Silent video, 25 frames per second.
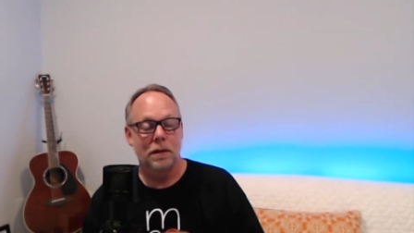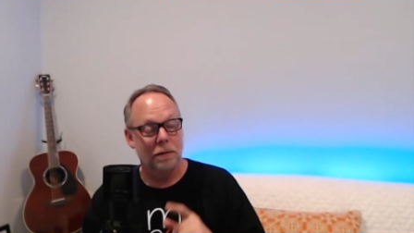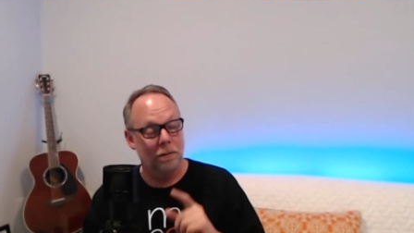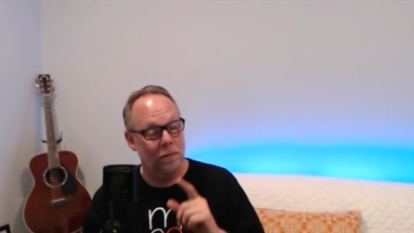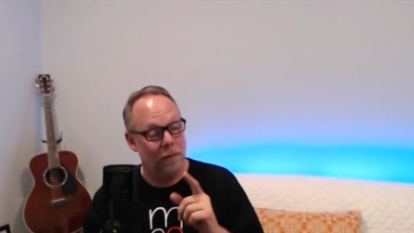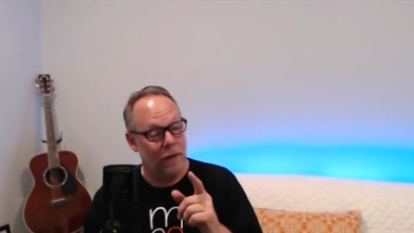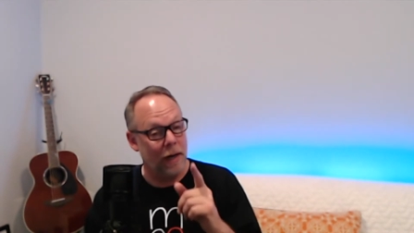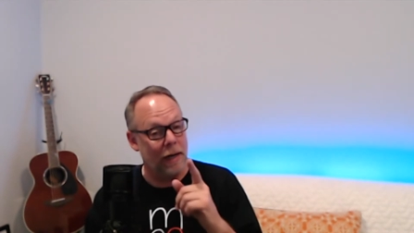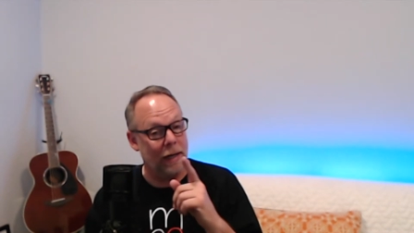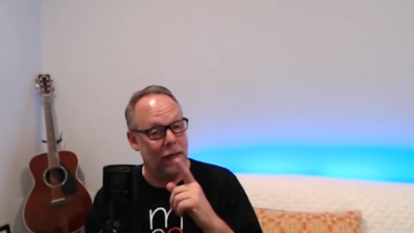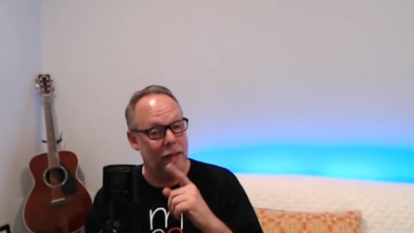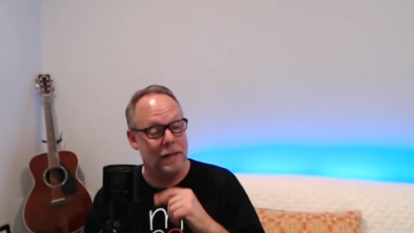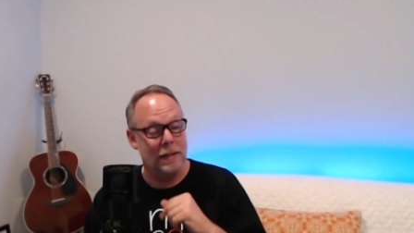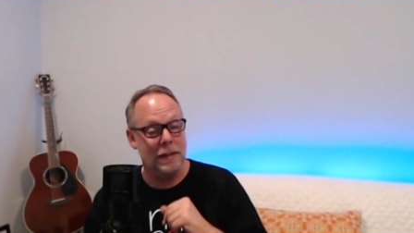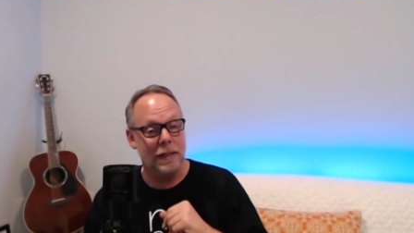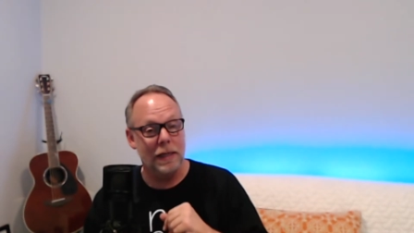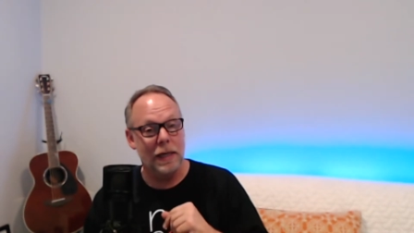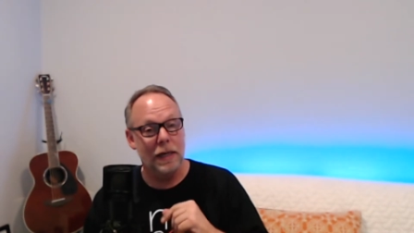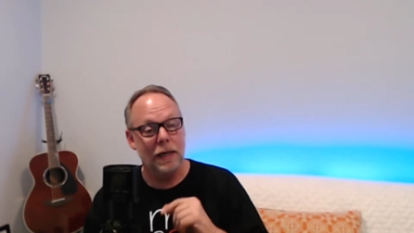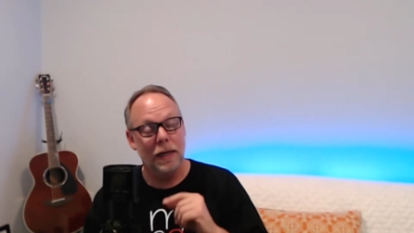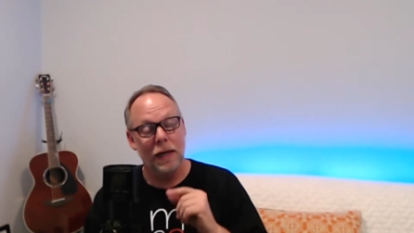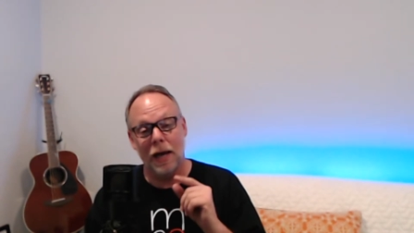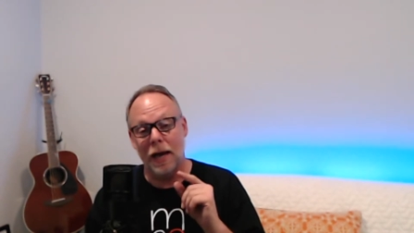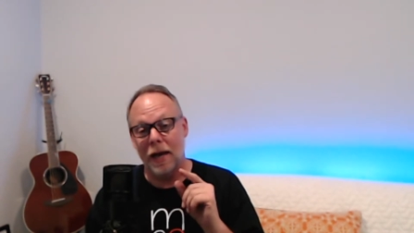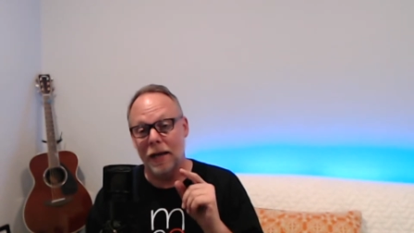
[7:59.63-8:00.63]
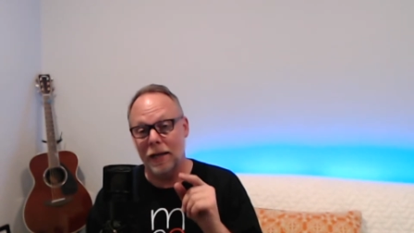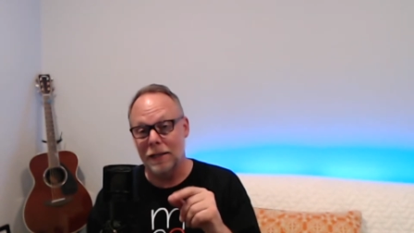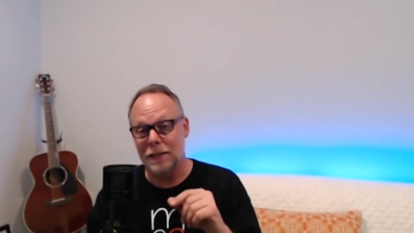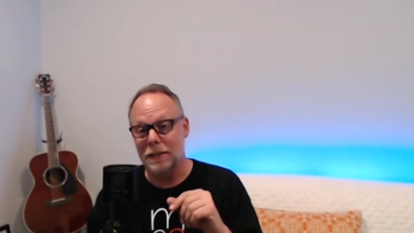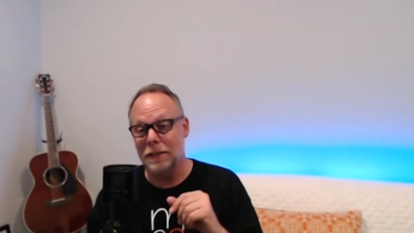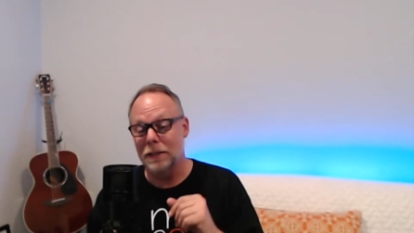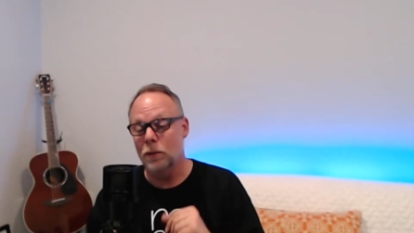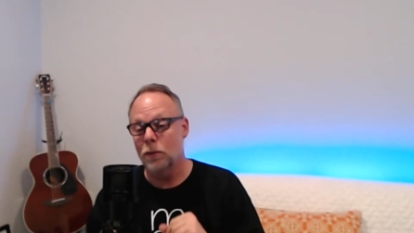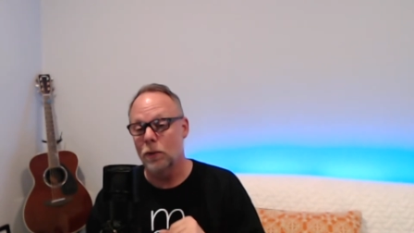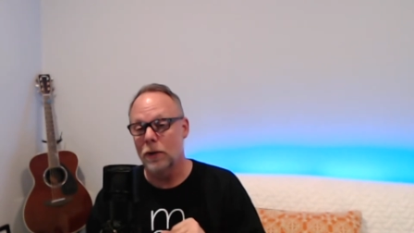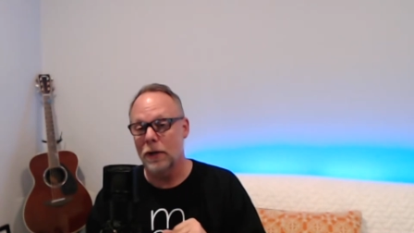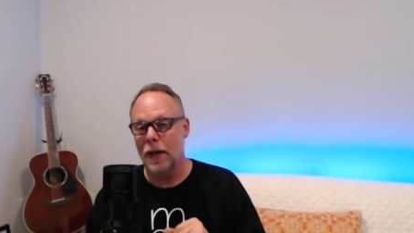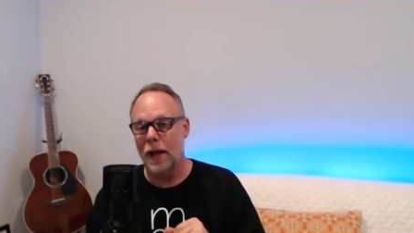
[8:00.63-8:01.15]
but I can see it. I can
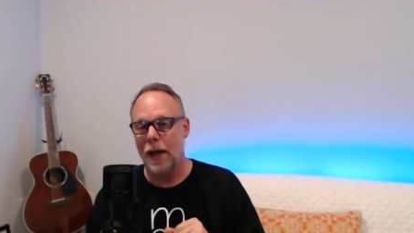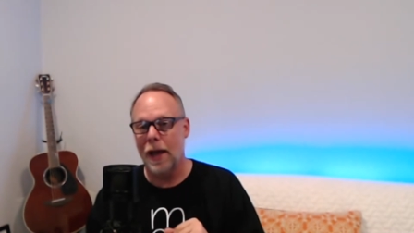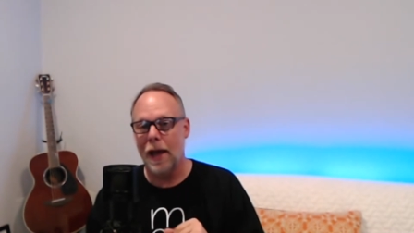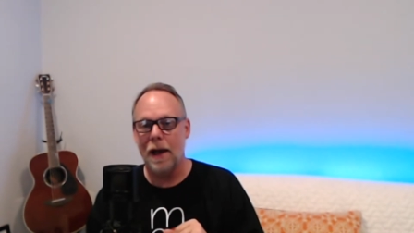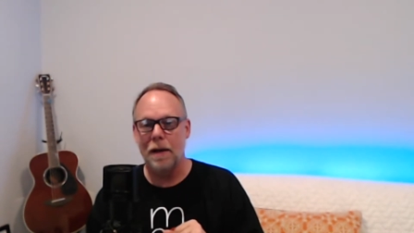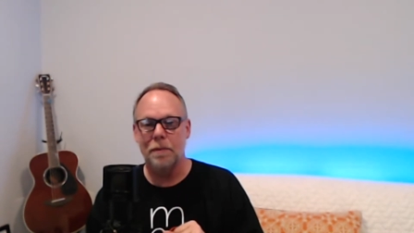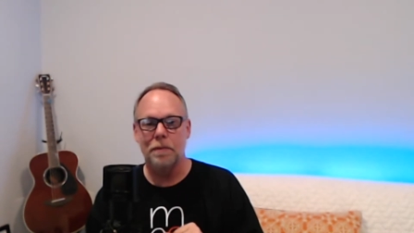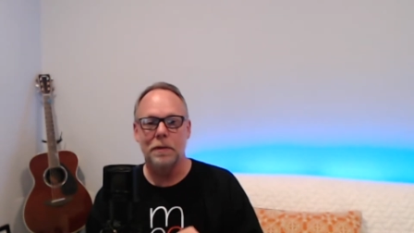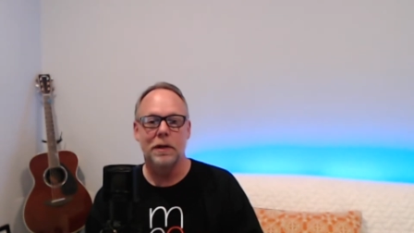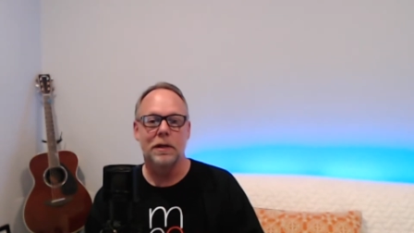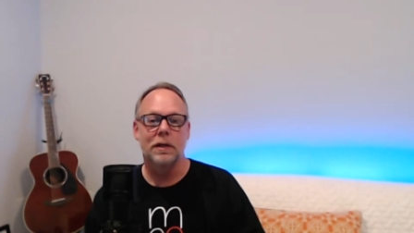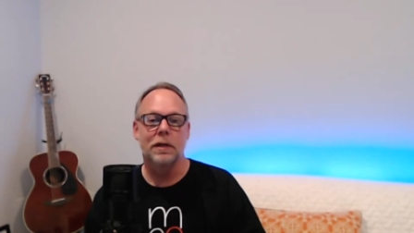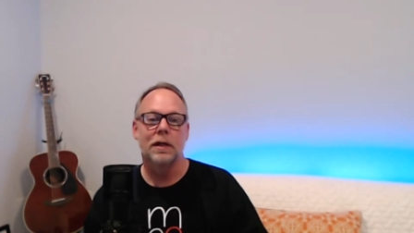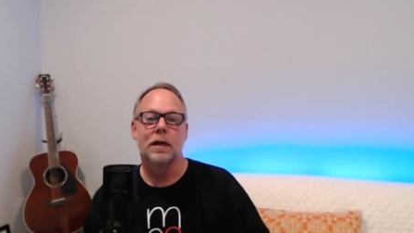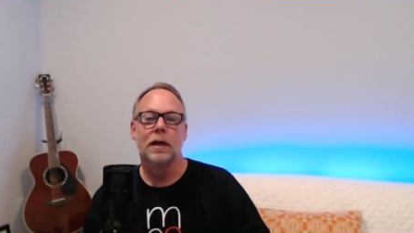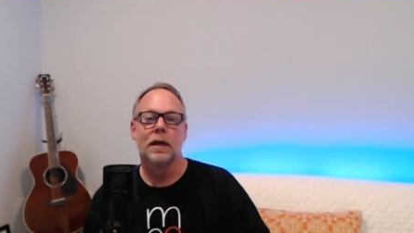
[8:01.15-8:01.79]
see when it happened.